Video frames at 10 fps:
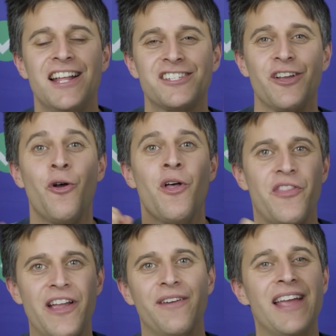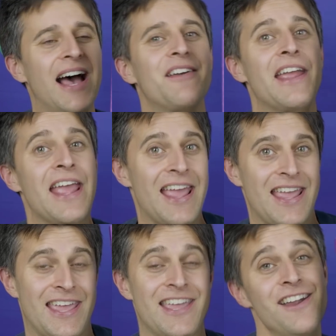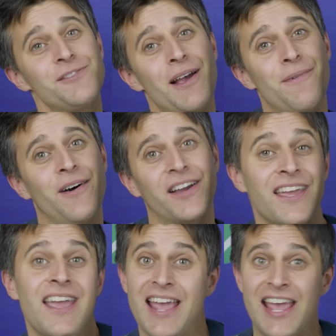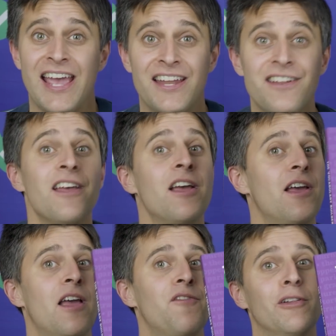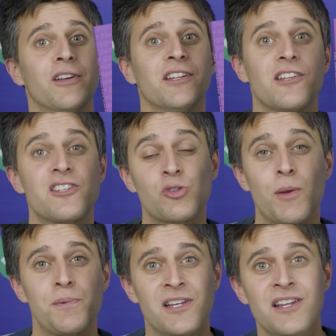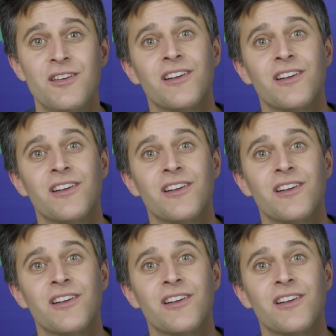And so there we have it. Here's my book and if you look at the description,